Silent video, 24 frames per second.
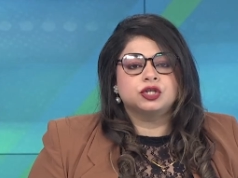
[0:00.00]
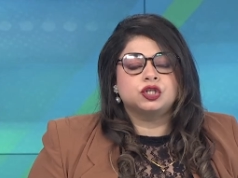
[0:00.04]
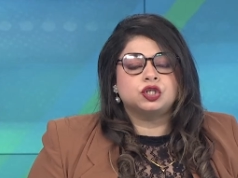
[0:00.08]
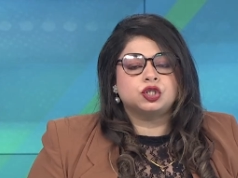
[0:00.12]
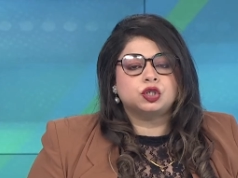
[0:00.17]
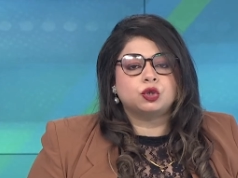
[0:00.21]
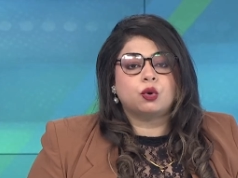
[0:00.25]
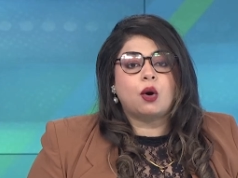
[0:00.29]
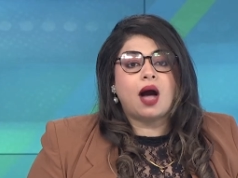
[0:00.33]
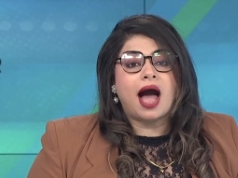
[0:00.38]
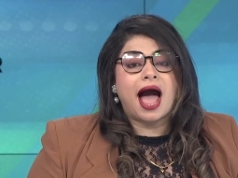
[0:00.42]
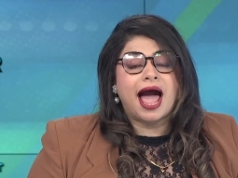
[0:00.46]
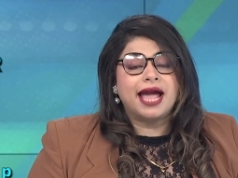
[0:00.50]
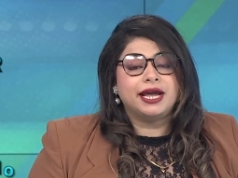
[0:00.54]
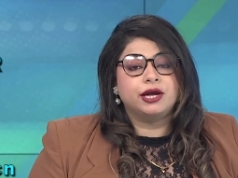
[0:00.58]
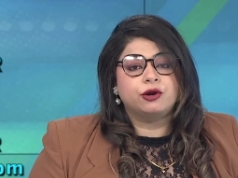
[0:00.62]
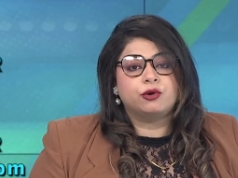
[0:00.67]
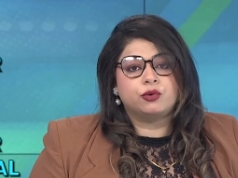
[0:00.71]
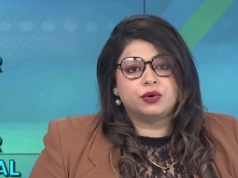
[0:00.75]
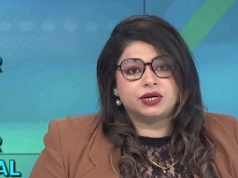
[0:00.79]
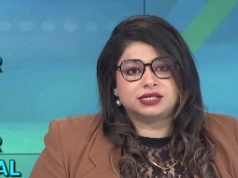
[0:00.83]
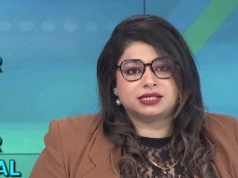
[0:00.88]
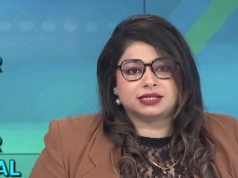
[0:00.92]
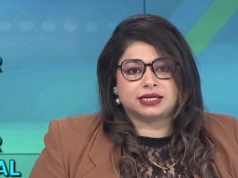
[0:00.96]
So
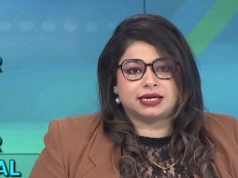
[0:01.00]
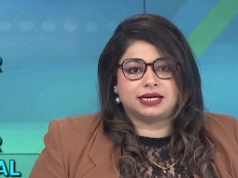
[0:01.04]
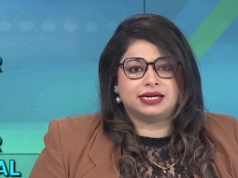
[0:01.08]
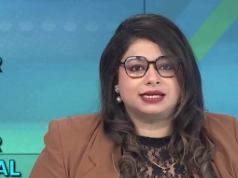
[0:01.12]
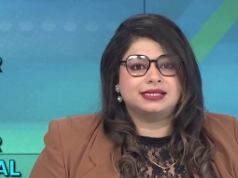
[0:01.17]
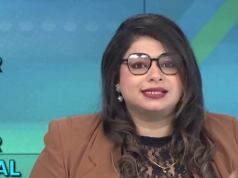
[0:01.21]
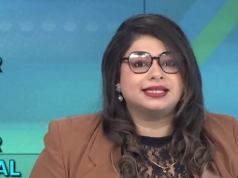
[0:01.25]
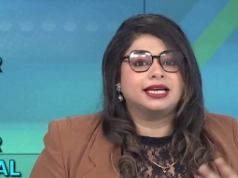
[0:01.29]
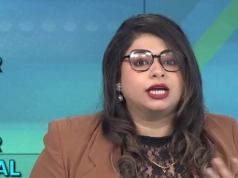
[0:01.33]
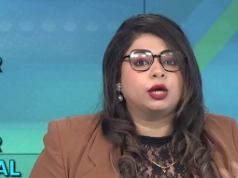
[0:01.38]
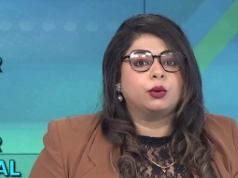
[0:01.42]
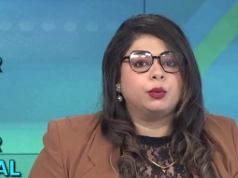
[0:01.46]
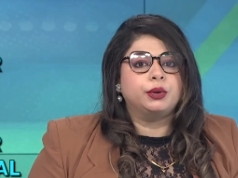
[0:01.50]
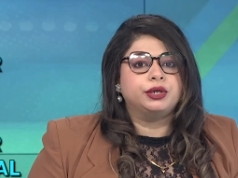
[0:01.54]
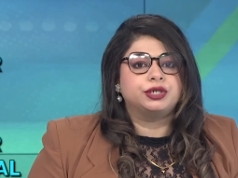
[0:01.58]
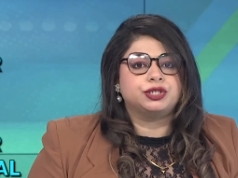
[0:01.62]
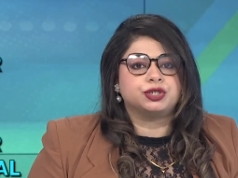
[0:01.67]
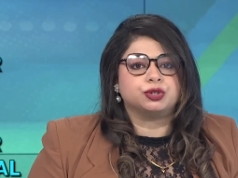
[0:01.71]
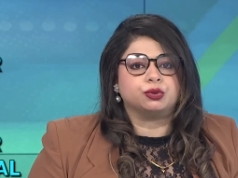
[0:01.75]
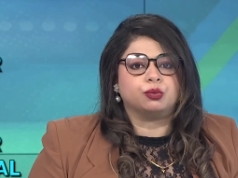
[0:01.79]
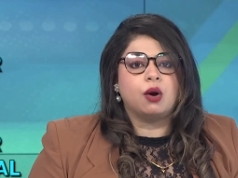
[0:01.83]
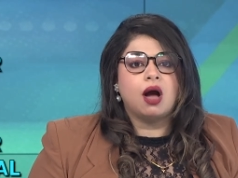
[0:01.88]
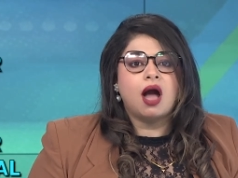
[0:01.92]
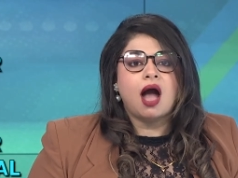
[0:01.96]
higher risk is equal
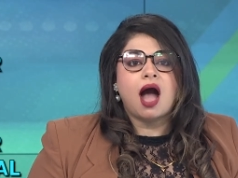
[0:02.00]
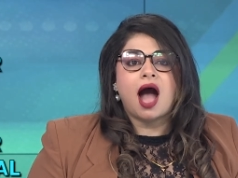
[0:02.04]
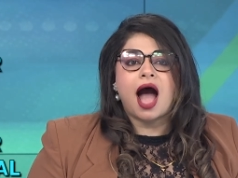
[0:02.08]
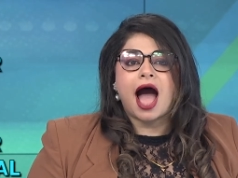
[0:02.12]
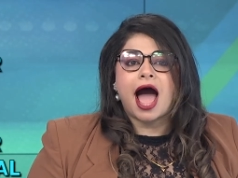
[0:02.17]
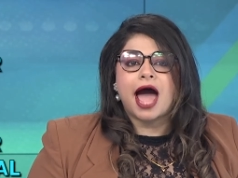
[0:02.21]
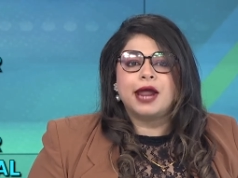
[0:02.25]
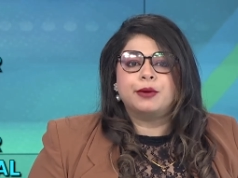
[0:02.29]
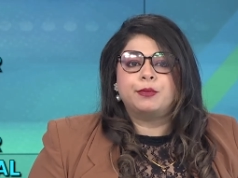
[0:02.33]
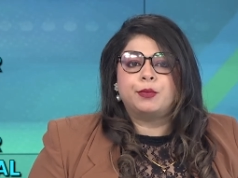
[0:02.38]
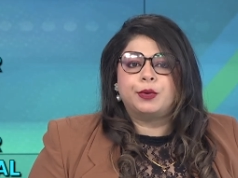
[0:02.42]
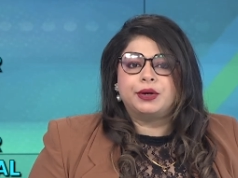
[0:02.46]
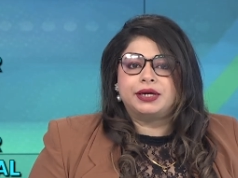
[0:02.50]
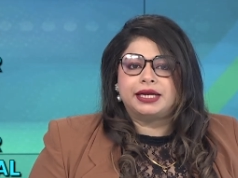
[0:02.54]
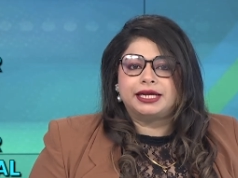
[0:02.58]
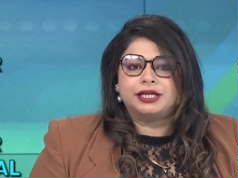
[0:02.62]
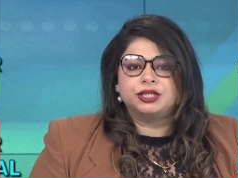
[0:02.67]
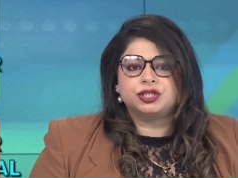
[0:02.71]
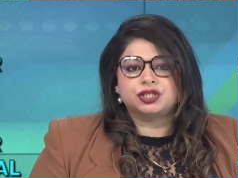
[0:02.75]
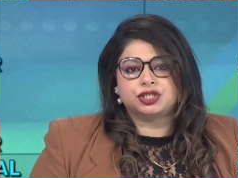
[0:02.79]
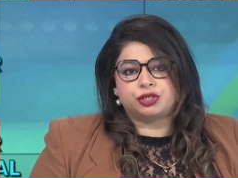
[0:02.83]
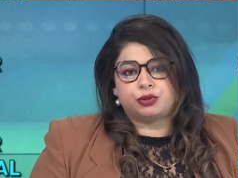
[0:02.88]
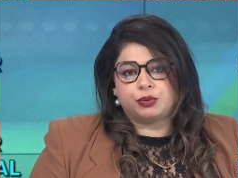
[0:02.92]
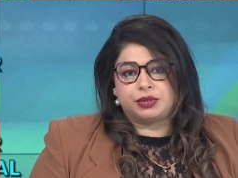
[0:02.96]
to higher
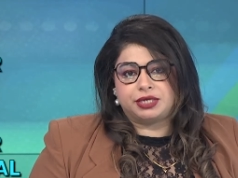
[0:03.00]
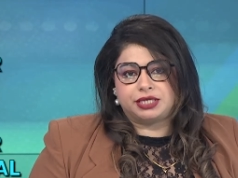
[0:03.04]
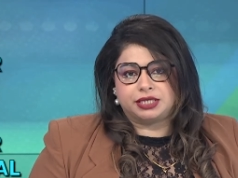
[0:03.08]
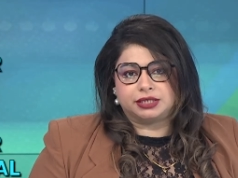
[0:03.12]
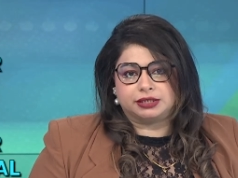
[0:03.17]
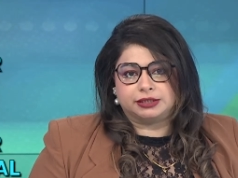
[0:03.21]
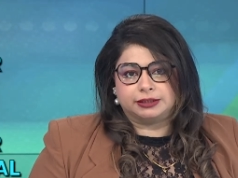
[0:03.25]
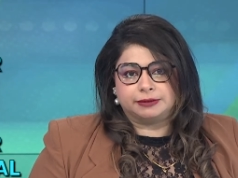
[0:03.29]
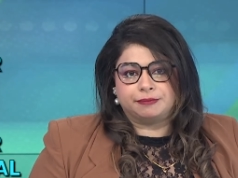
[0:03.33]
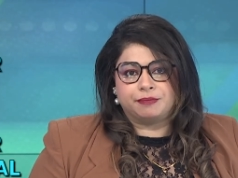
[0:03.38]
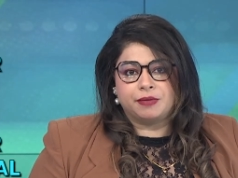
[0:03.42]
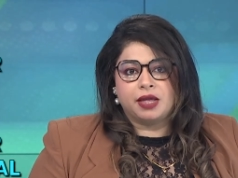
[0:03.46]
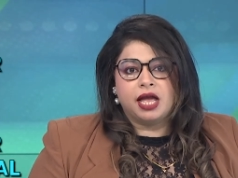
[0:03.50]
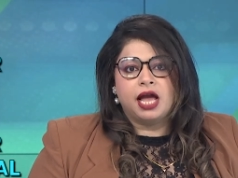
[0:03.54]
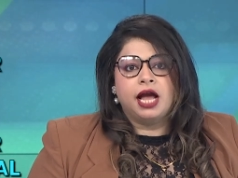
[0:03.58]
potential return.